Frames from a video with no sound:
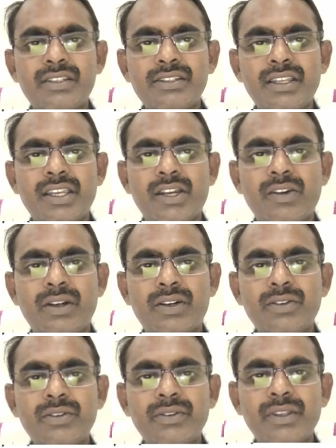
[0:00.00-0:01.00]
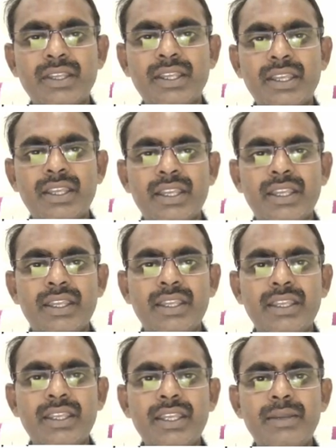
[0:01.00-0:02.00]
Tc equal to
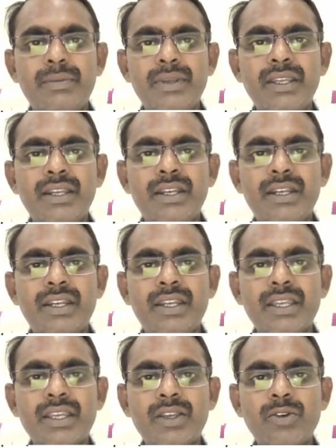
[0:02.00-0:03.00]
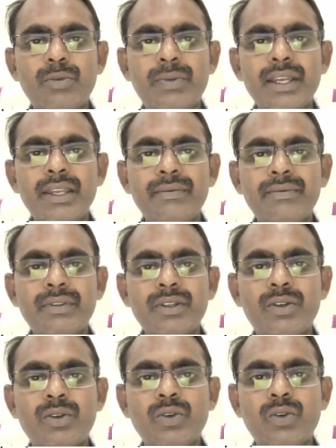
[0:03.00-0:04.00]
EBTQ by
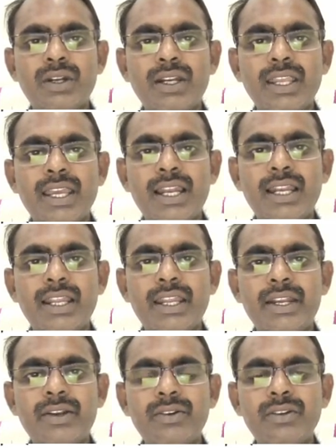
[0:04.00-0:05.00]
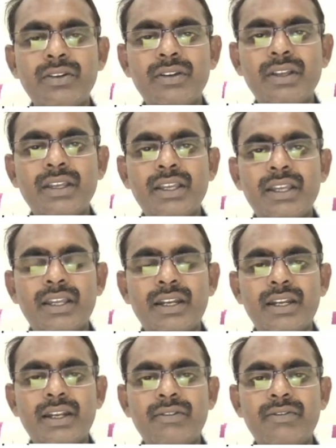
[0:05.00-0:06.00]
12L into
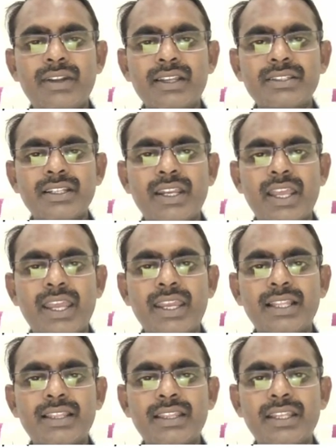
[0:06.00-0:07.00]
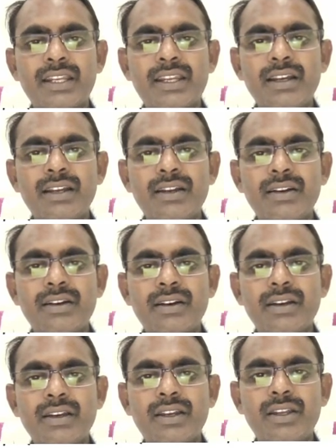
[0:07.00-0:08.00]
deflection angle theta
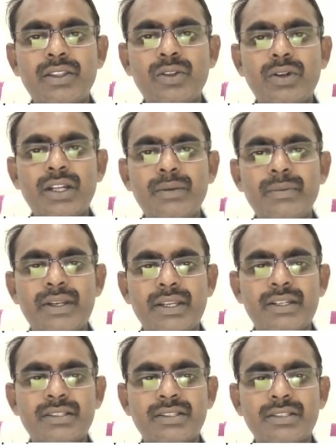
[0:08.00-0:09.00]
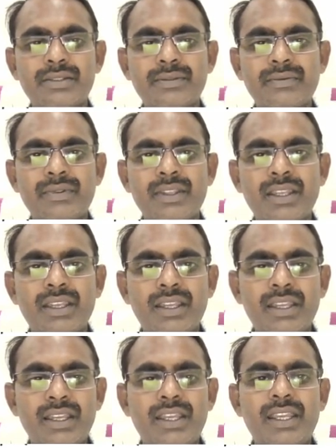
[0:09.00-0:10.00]
Newton meters.
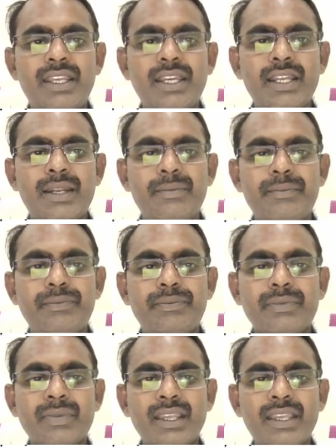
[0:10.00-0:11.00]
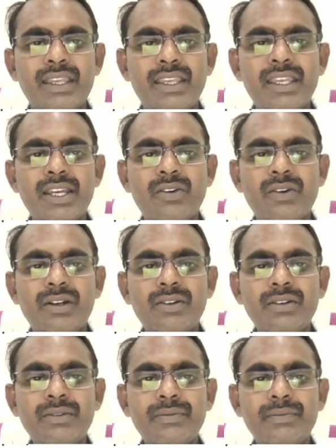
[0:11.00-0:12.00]
Here E equal
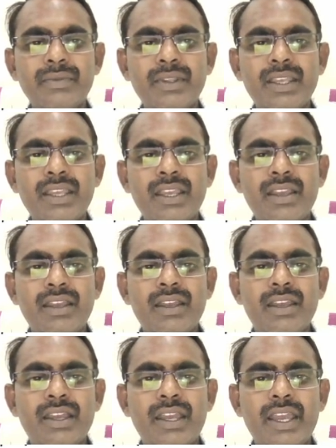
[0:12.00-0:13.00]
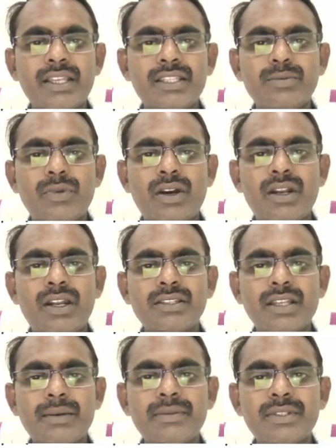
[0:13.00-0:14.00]
to Young's
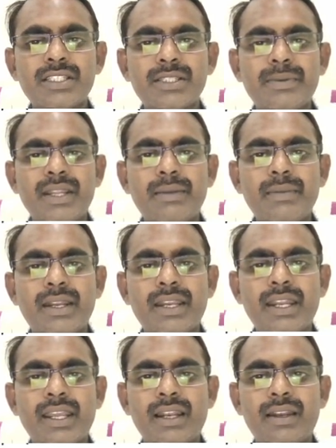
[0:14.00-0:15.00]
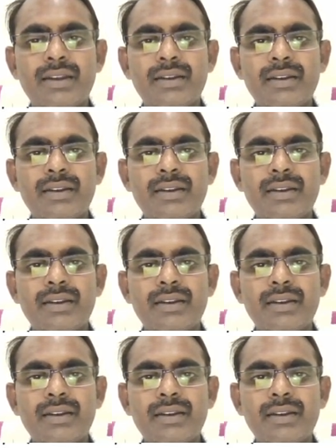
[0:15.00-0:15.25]
modulus of spring material.